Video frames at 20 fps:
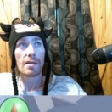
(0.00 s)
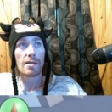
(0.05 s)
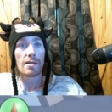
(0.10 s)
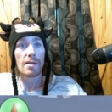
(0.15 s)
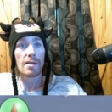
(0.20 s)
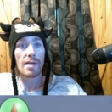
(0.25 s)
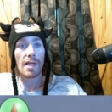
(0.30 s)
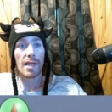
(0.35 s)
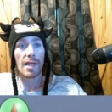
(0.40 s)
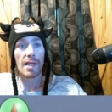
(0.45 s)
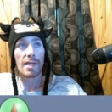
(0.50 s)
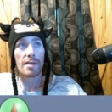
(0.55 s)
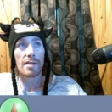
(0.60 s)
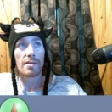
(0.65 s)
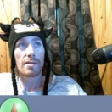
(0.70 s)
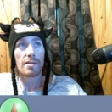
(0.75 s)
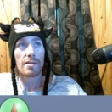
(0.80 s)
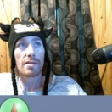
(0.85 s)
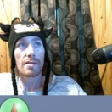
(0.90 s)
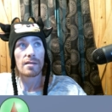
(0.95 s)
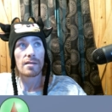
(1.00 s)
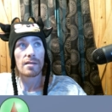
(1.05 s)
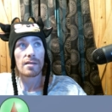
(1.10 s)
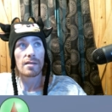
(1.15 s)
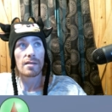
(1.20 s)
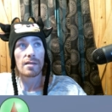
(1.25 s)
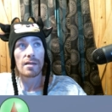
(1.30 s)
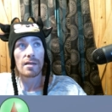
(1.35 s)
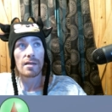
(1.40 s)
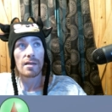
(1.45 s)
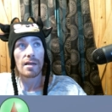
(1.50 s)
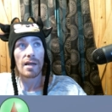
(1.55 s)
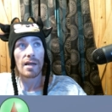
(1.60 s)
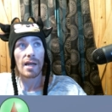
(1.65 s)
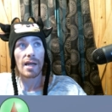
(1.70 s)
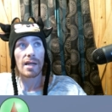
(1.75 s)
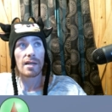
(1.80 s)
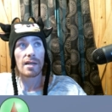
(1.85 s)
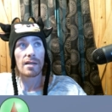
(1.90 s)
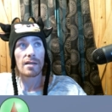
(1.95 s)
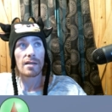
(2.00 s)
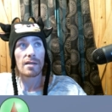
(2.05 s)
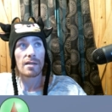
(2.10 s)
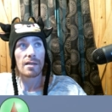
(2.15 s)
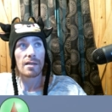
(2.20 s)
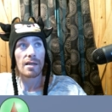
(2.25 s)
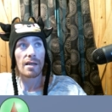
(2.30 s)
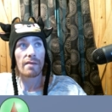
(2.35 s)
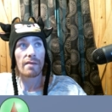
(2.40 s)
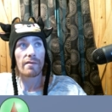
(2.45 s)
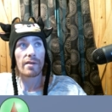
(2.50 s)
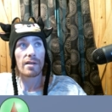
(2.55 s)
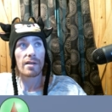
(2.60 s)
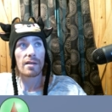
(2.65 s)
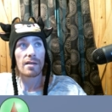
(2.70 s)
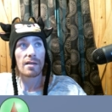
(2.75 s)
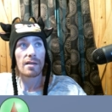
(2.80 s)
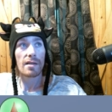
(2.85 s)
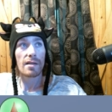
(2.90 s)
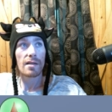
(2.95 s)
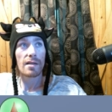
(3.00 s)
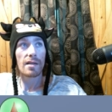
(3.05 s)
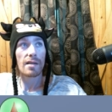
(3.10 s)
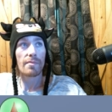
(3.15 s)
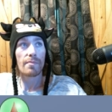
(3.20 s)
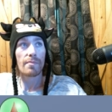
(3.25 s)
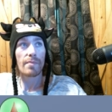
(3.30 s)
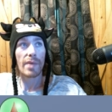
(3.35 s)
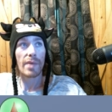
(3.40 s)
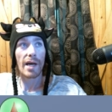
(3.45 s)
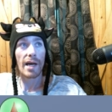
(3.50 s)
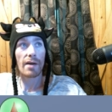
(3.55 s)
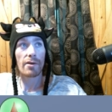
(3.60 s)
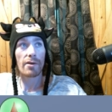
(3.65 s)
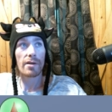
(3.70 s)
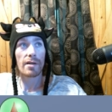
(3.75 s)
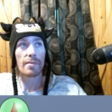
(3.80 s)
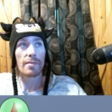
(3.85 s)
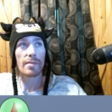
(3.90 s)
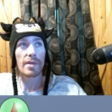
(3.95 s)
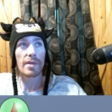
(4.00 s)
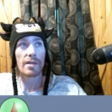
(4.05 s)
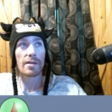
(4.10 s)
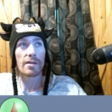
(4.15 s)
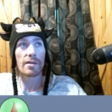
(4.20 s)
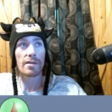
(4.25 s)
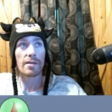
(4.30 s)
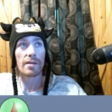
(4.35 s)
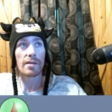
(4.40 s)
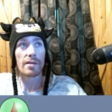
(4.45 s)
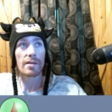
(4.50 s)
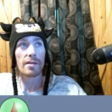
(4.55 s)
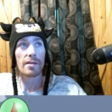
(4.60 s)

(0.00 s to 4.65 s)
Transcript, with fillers: Yeah. And even a power-up mode.